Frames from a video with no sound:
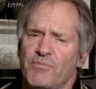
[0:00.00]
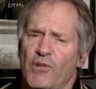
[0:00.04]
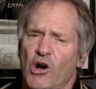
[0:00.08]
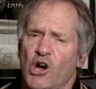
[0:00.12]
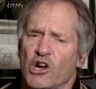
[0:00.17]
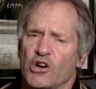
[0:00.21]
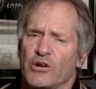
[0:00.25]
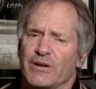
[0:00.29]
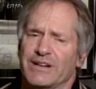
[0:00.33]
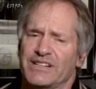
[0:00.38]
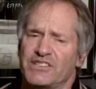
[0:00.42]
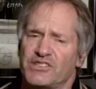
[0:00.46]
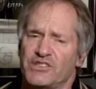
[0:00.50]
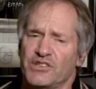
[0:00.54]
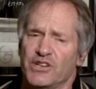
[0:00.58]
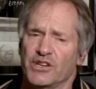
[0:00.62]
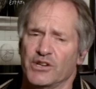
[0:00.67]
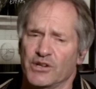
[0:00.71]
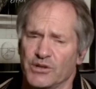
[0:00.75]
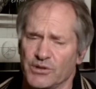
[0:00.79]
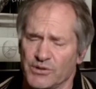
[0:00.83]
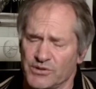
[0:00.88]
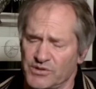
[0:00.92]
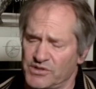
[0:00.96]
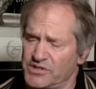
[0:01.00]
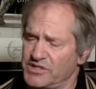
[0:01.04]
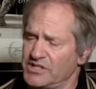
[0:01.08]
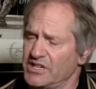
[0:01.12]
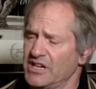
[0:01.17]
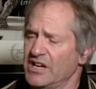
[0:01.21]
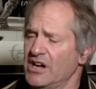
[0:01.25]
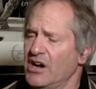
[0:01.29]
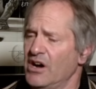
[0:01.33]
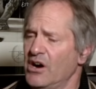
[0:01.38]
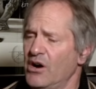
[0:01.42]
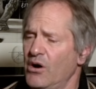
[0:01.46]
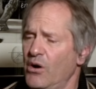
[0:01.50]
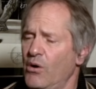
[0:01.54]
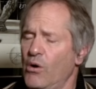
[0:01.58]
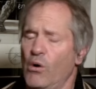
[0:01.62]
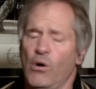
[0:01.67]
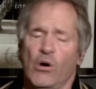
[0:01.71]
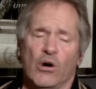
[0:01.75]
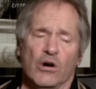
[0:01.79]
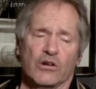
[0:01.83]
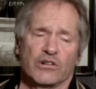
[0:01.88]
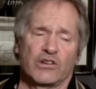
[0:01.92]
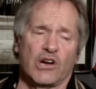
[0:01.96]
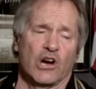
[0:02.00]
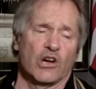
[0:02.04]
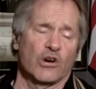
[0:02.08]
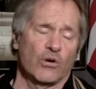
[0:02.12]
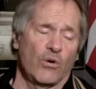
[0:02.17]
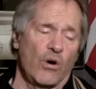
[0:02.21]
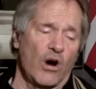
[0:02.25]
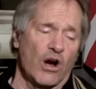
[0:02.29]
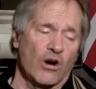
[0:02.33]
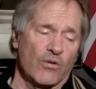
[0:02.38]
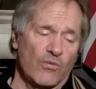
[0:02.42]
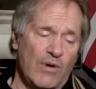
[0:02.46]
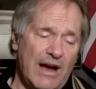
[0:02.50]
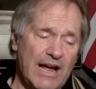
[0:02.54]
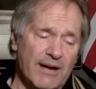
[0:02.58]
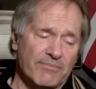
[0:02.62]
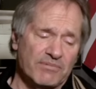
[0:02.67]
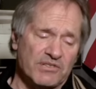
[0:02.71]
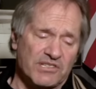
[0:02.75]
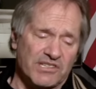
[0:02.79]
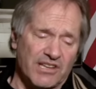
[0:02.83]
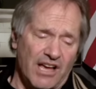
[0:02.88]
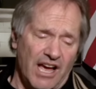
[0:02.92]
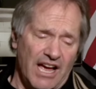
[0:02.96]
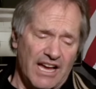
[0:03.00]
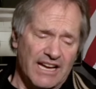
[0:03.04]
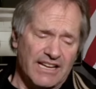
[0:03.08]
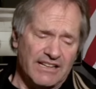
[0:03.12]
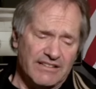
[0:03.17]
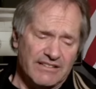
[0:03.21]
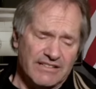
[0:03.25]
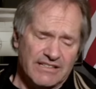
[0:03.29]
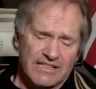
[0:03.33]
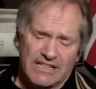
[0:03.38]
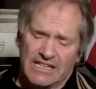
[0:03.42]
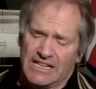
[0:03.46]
Moderates News, or go to our website,